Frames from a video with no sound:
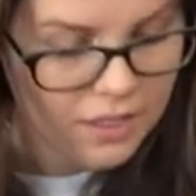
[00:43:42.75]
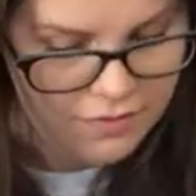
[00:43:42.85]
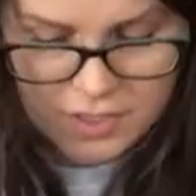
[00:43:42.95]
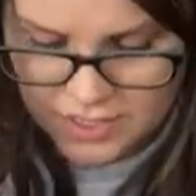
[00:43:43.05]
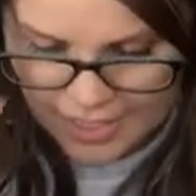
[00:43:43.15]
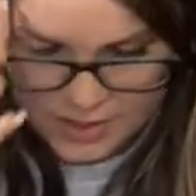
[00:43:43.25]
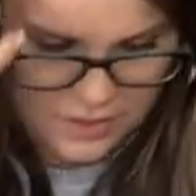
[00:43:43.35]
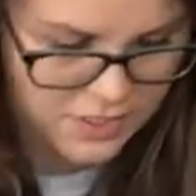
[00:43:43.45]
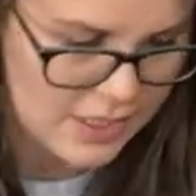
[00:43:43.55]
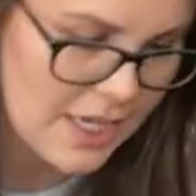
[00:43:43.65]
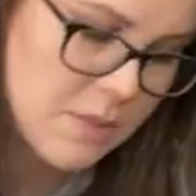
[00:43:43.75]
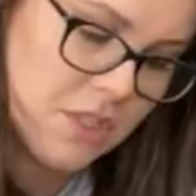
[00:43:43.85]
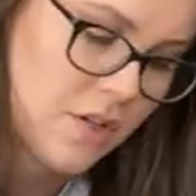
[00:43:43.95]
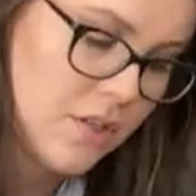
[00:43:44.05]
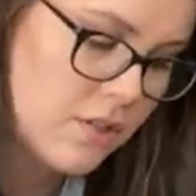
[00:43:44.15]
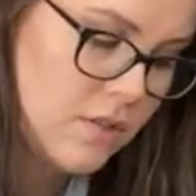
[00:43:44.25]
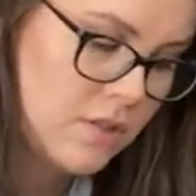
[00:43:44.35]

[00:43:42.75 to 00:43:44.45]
Feels nice though, it's like a nice material.